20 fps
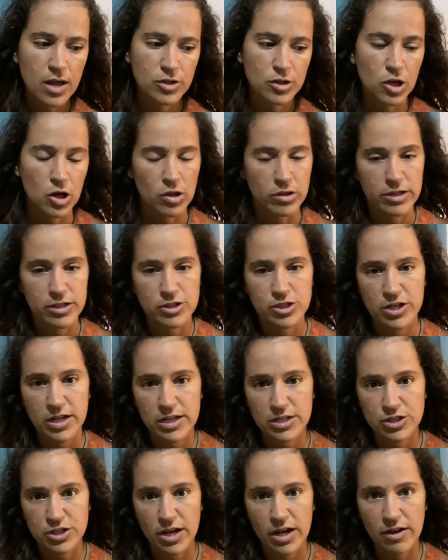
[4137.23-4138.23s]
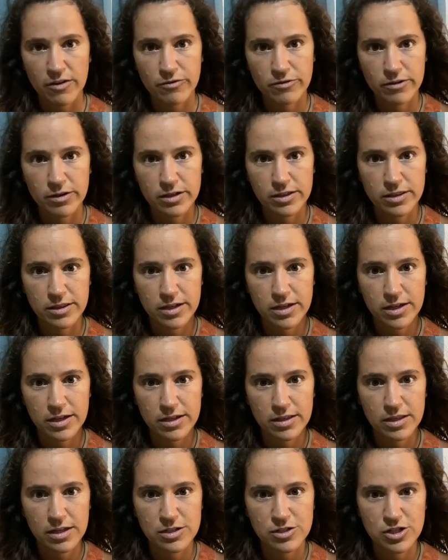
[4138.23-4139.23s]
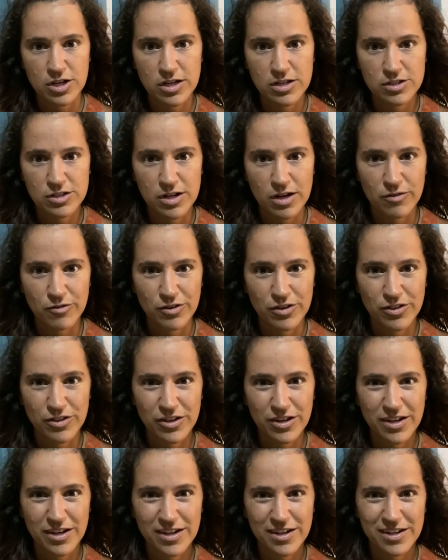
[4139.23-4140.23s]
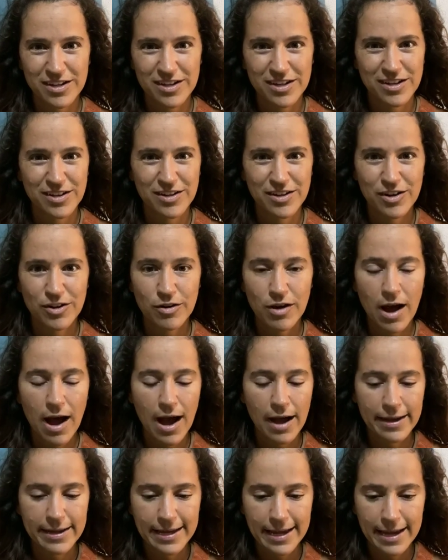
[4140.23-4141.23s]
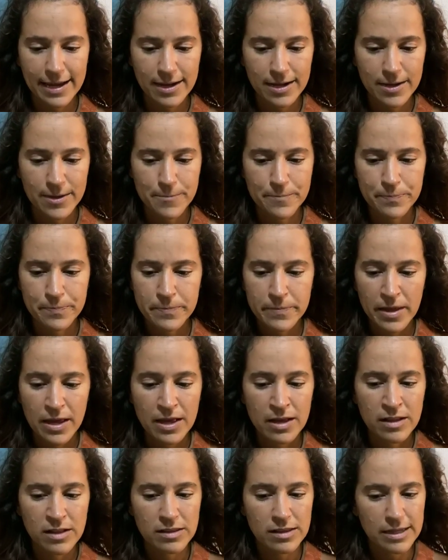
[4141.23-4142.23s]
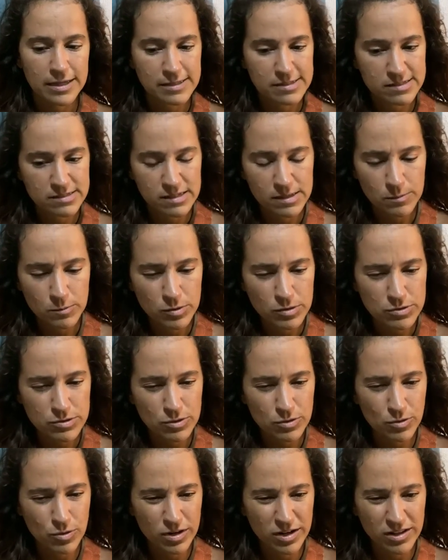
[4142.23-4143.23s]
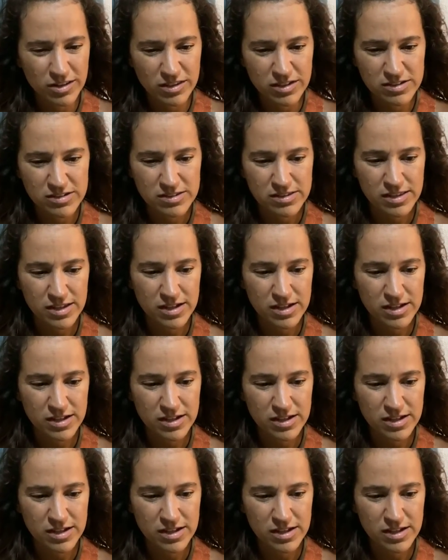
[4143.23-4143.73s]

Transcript: And y'all, they change everything. They change everything. You know, I can't like symbols are one of these